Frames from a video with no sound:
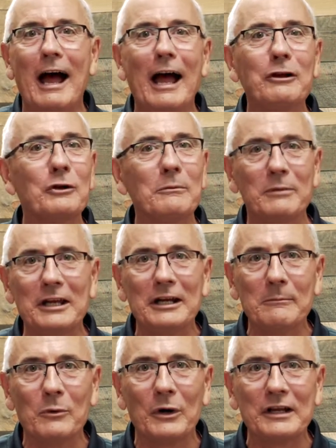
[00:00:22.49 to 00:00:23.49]
I couldn't be
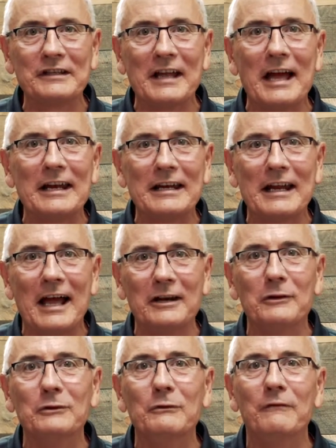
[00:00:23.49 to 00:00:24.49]
any more excited. I
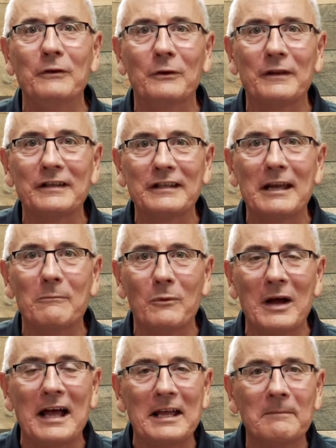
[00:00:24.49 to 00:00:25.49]
know you feel the same
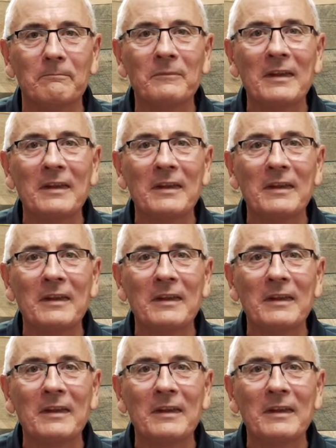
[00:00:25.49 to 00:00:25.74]
way.